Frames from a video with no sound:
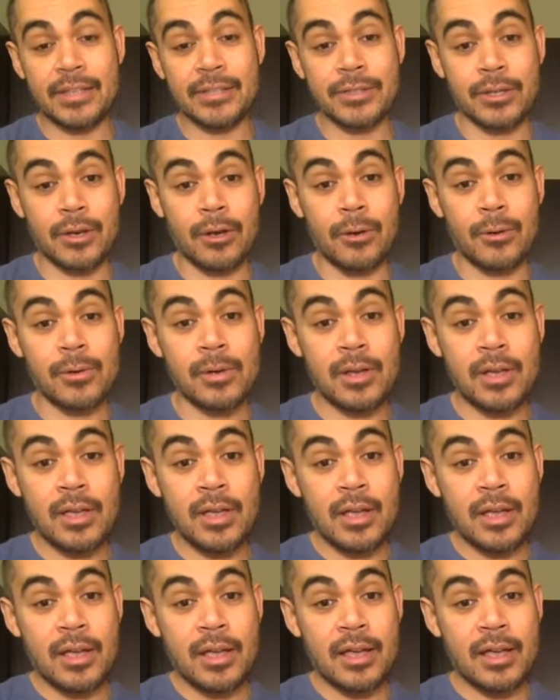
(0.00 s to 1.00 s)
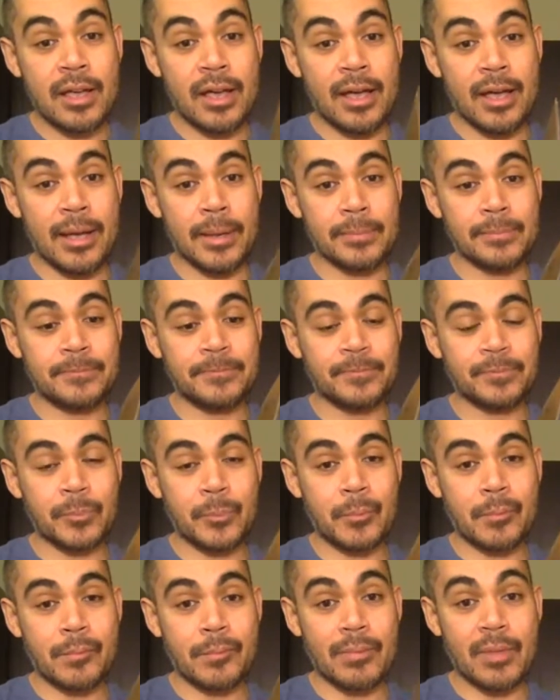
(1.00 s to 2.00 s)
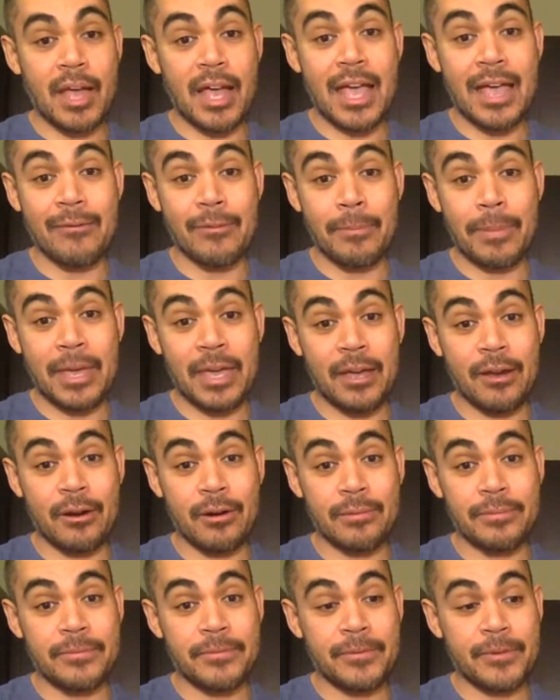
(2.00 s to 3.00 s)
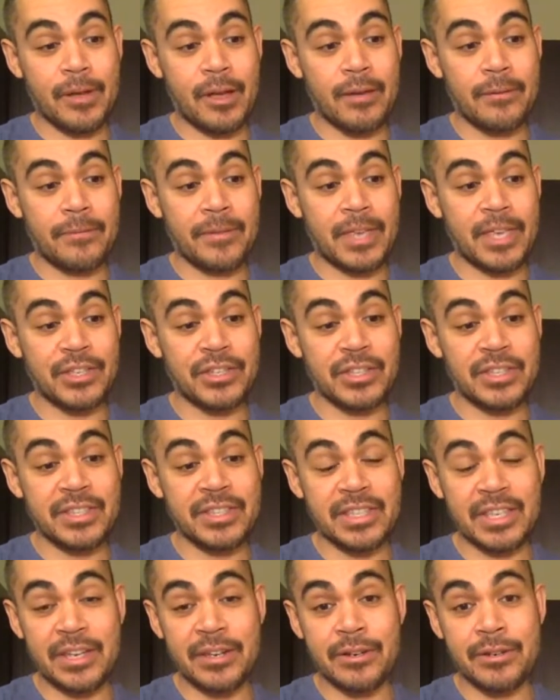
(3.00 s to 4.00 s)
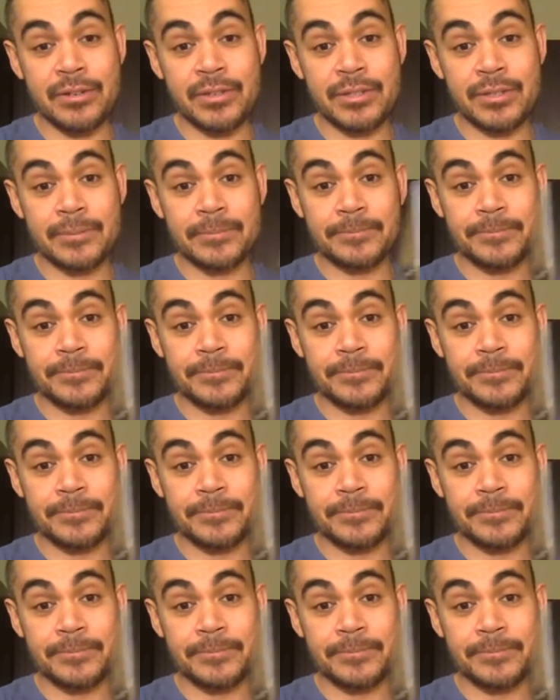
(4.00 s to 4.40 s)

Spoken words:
So I have a pair of kitchen shears,